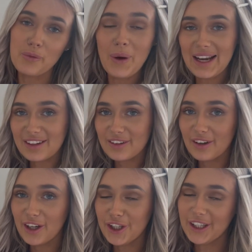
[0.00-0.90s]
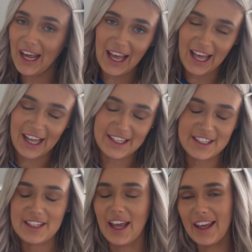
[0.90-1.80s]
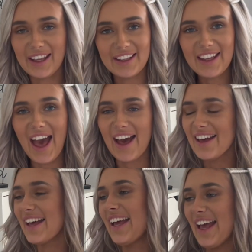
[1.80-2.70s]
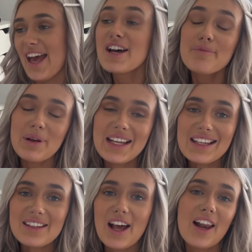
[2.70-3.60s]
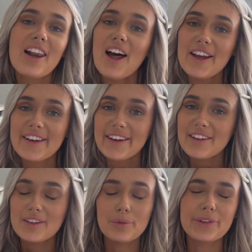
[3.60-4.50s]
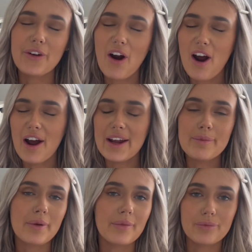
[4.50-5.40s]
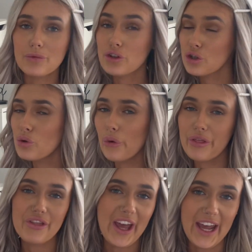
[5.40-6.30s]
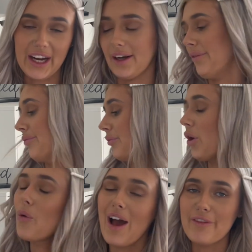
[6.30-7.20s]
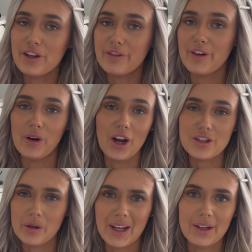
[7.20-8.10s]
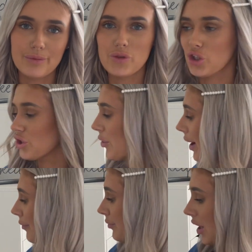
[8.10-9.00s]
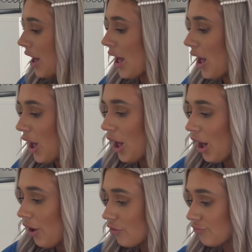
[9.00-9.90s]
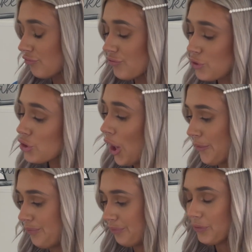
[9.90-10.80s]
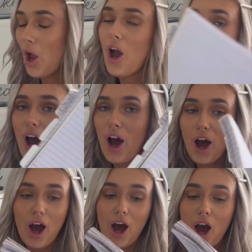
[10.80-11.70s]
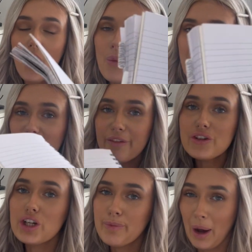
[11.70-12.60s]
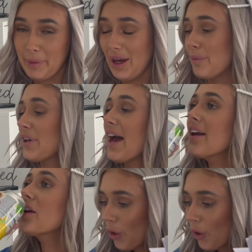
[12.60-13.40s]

Wellington. And yeah, please like, subscribe, do your thing. Whatever you feel like doing, just do it. So, a well overdue puppy update.